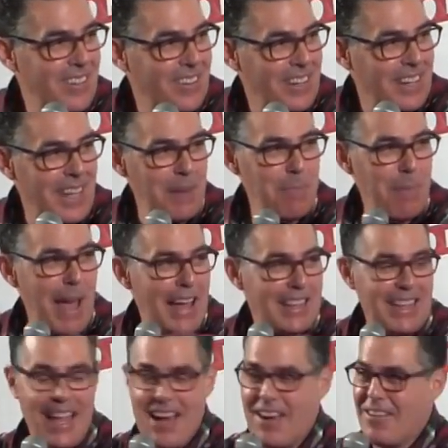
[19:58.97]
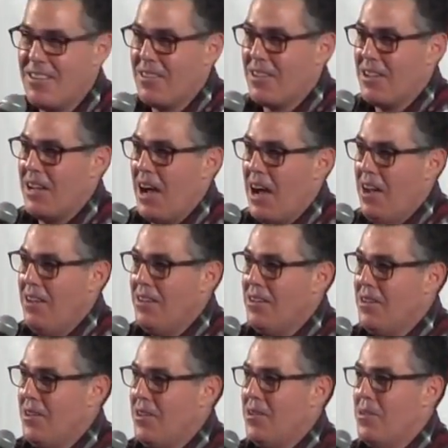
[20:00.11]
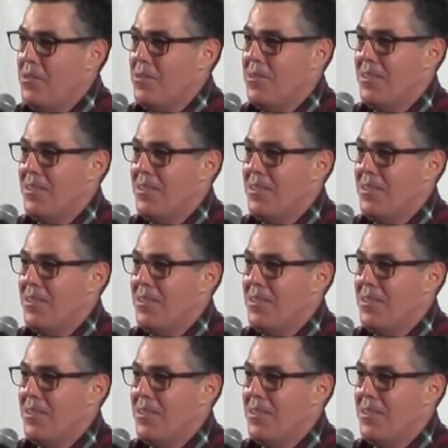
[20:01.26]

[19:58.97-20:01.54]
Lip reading: You could get back there. You could undo